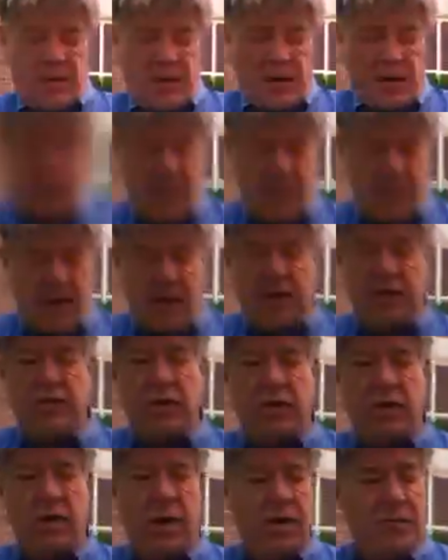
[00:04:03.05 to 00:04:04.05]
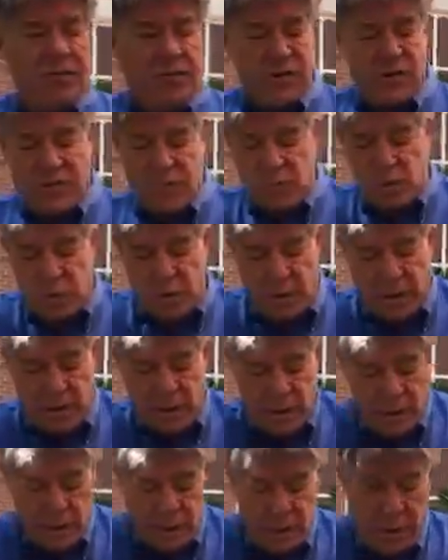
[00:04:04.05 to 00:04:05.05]
that I took off this
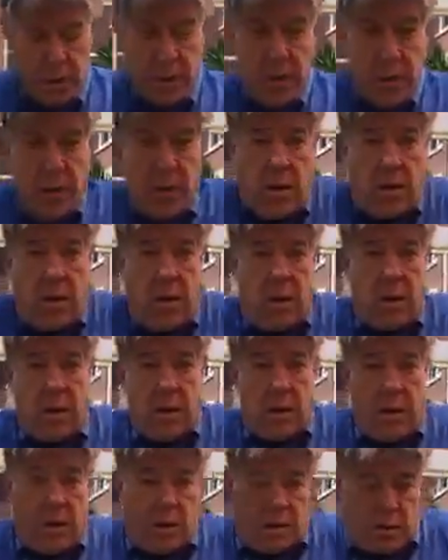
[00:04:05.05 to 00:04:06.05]
morning. I